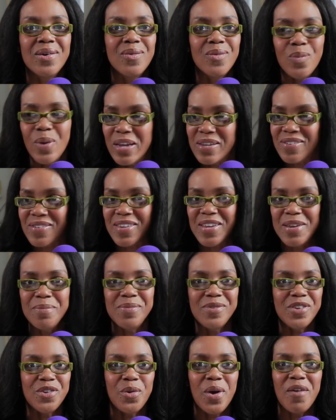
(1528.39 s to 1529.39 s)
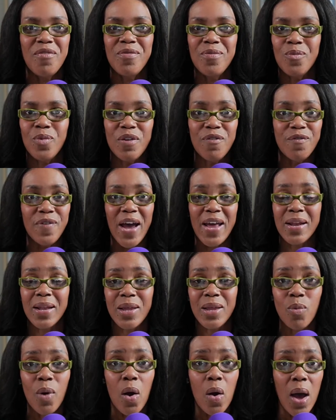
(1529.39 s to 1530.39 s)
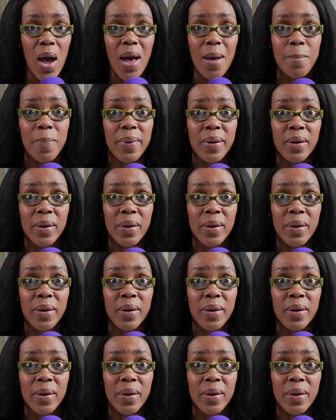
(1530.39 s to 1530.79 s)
We finally woke up.